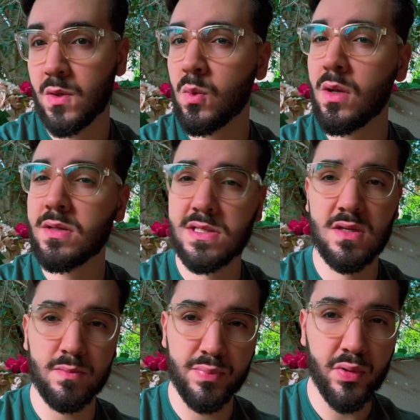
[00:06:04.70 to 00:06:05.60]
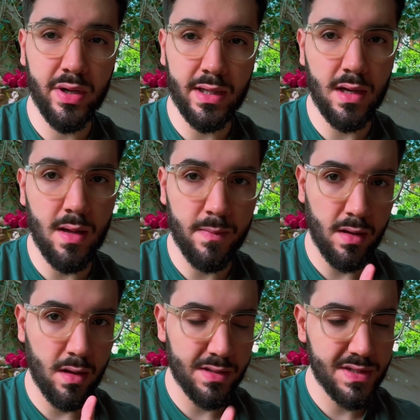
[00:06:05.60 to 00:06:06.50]
while it's still booting up,
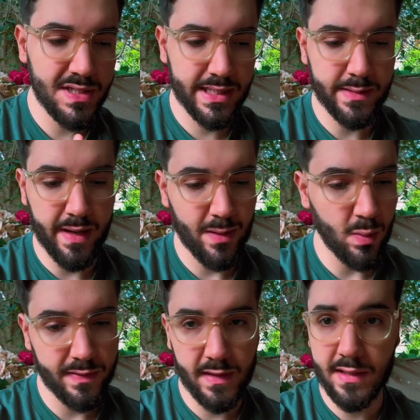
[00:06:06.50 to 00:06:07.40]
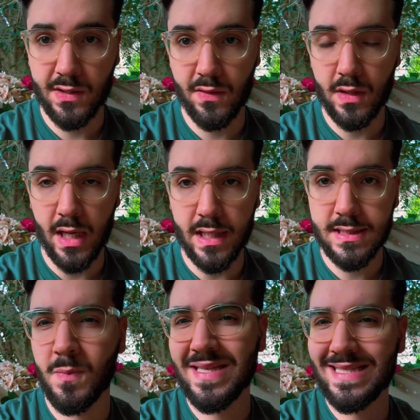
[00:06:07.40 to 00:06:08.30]
I'll just explain one thing to you
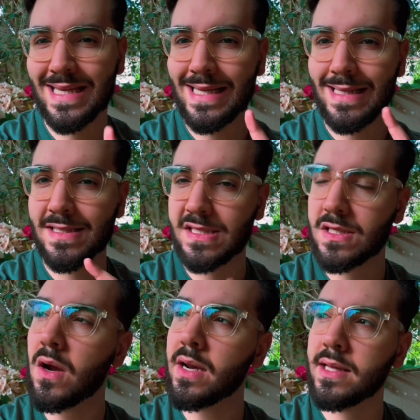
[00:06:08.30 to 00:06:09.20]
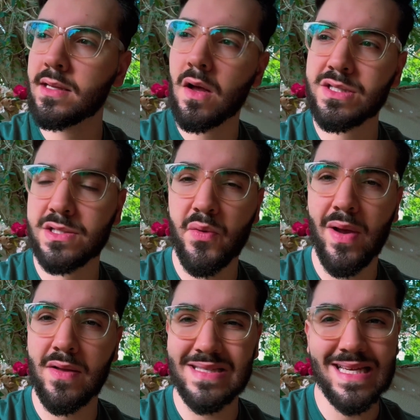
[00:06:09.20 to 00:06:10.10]
guys. Basically, the Starlink costs
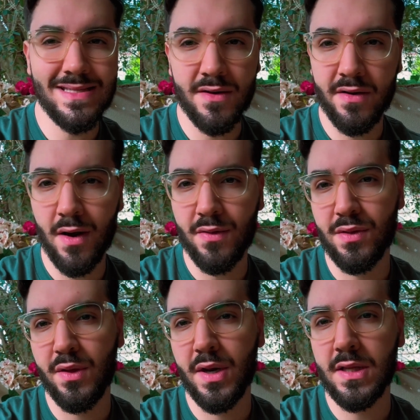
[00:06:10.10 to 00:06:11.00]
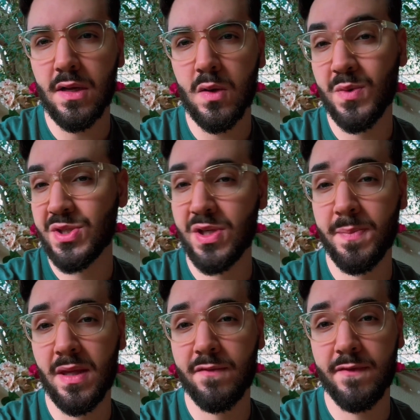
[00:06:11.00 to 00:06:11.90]
around $630 with
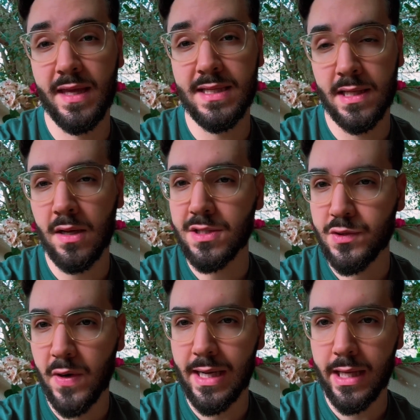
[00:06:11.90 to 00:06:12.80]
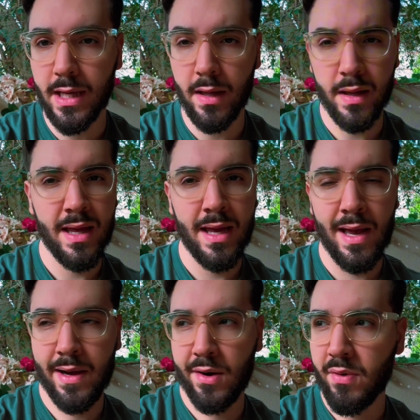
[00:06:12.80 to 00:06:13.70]
shipping fees in Australia,
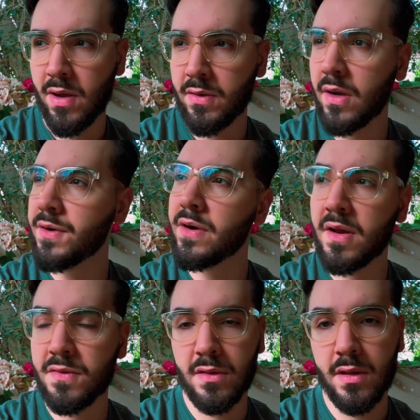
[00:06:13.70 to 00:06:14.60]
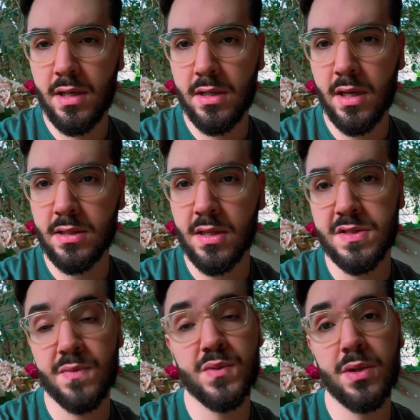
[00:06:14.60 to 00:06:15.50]
and around $139
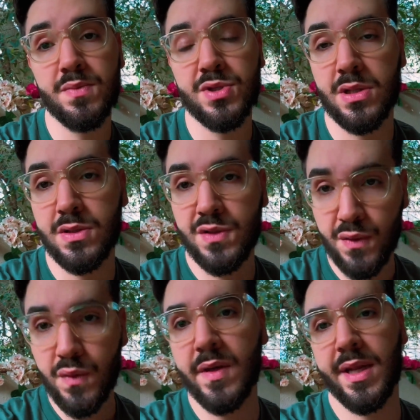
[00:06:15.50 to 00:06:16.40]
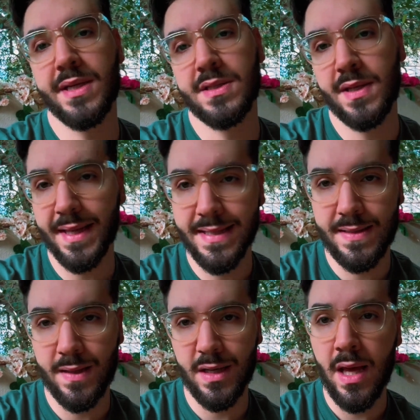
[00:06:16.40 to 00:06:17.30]
subscription to connect to the
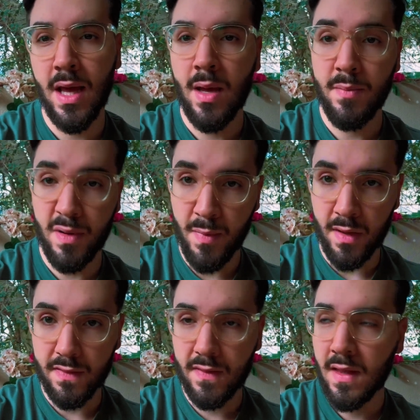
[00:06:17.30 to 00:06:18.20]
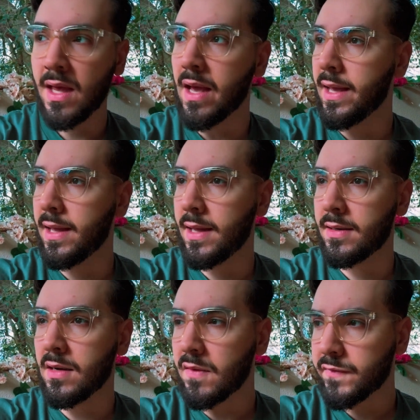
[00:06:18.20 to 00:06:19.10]
internet per month.
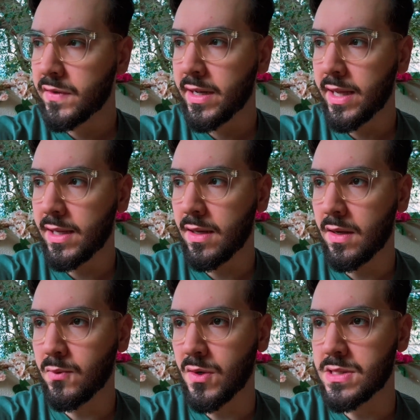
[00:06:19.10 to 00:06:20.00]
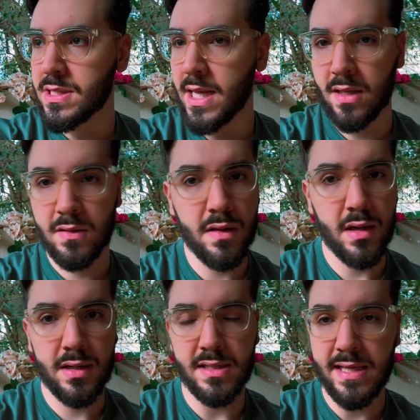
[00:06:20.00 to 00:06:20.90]
And the offer that I got was that
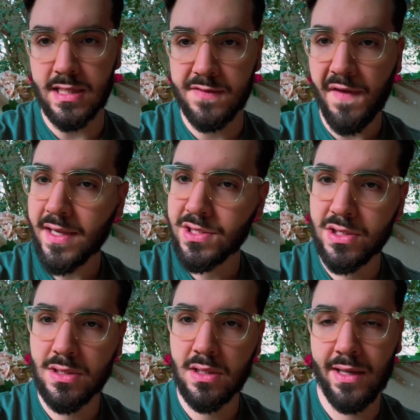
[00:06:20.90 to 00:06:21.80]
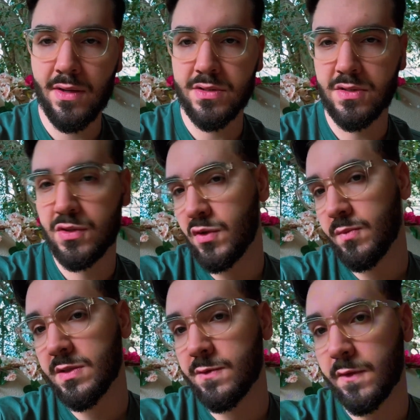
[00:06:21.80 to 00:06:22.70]
30-day satisfaction and also 2
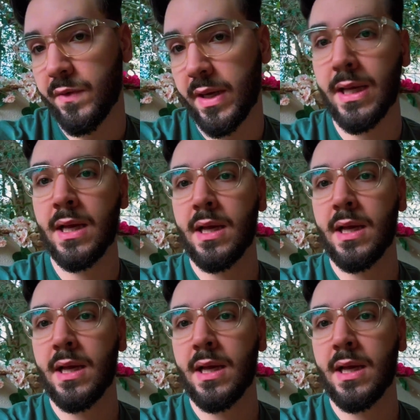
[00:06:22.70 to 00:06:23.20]
months for free.